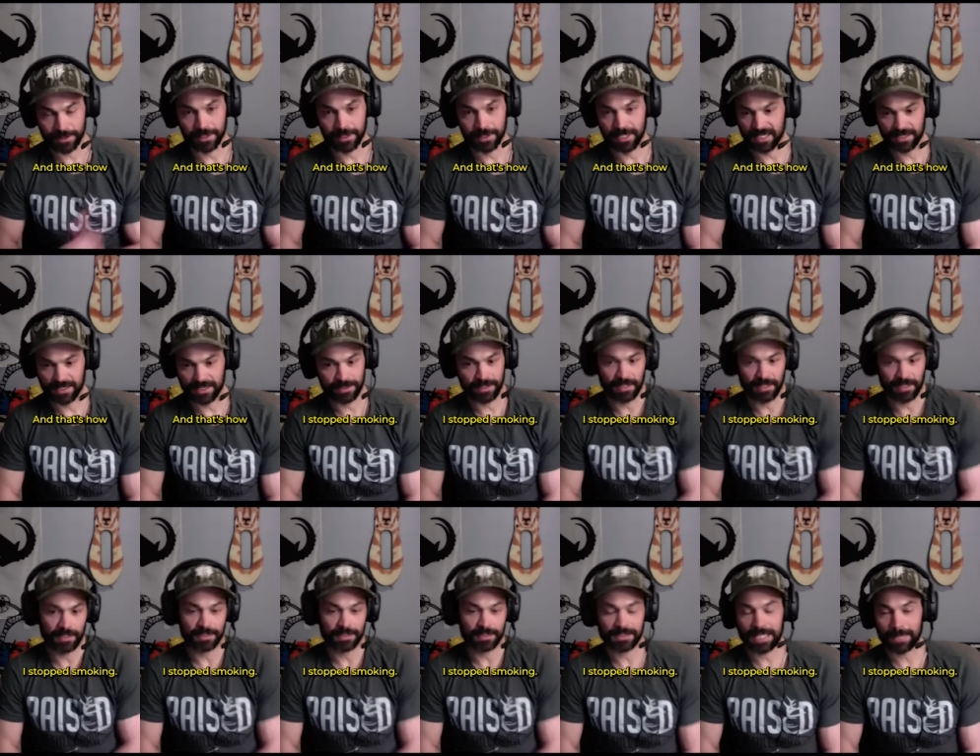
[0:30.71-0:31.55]
And that's, you know,
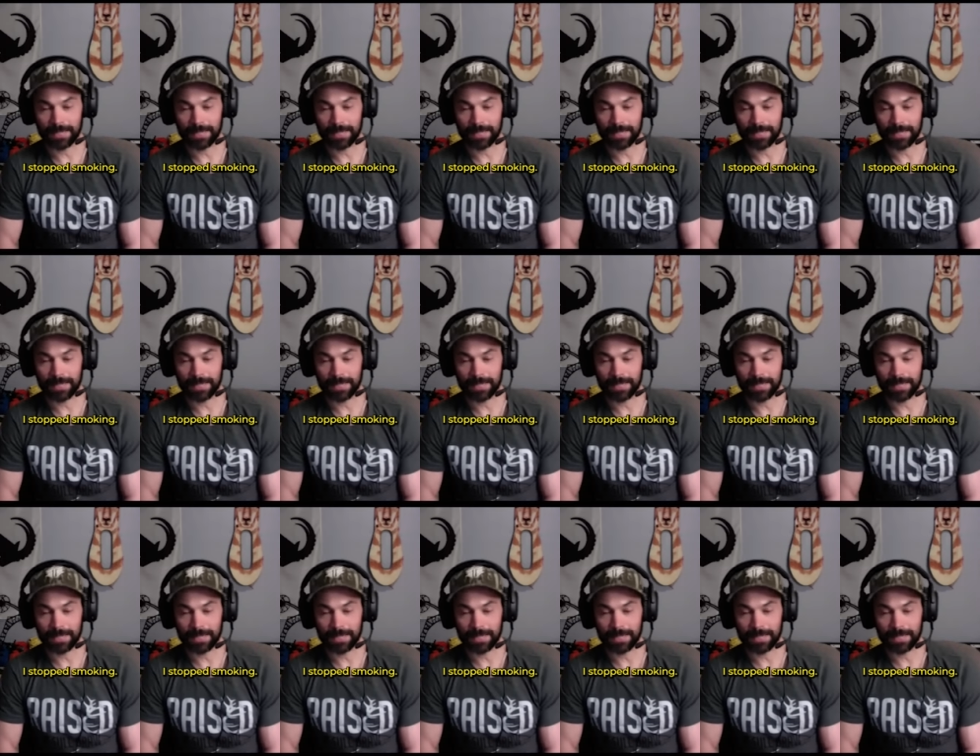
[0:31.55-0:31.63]
I stopped